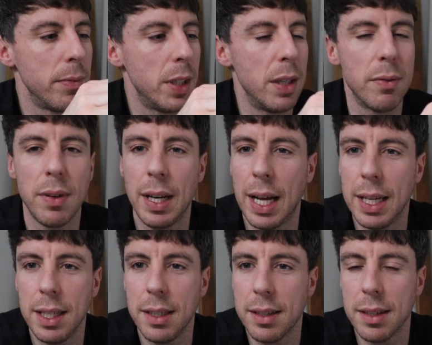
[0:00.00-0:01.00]
you've
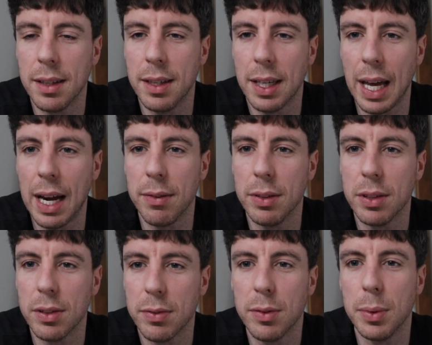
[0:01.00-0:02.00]
laid the
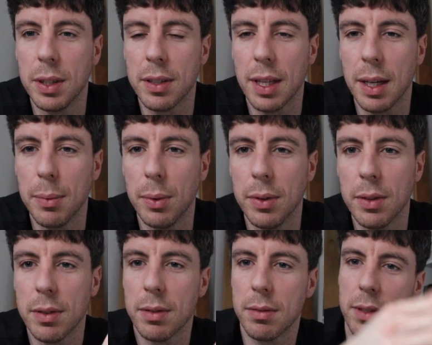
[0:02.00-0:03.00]
carrots for which they want
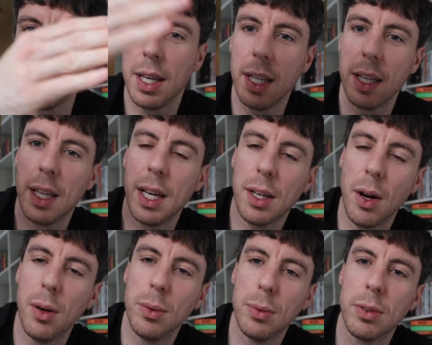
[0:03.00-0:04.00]
to hit their
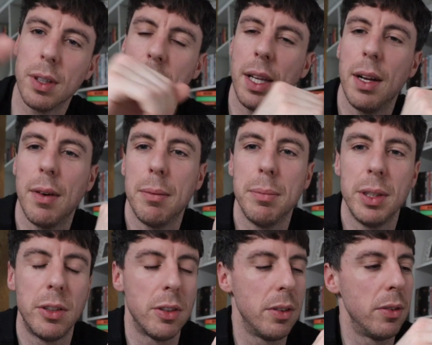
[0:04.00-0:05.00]
goals and their
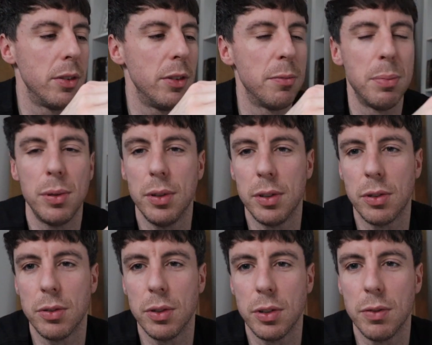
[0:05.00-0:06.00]
ambitions, you've put a
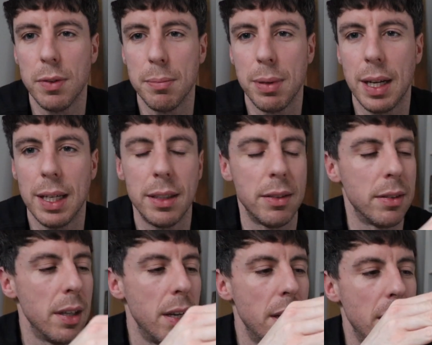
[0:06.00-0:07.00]
structure in place,
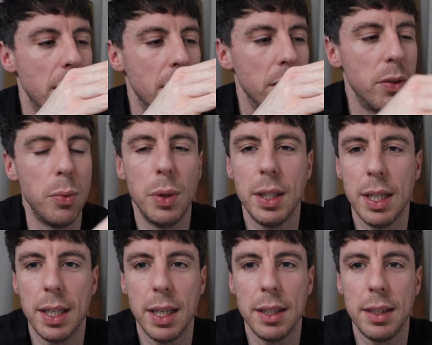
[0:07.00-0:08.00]
you've
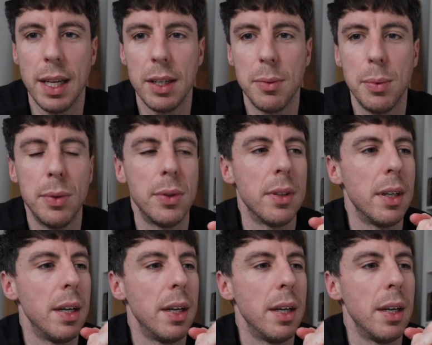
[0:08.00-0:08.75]
weeded out the deadwood.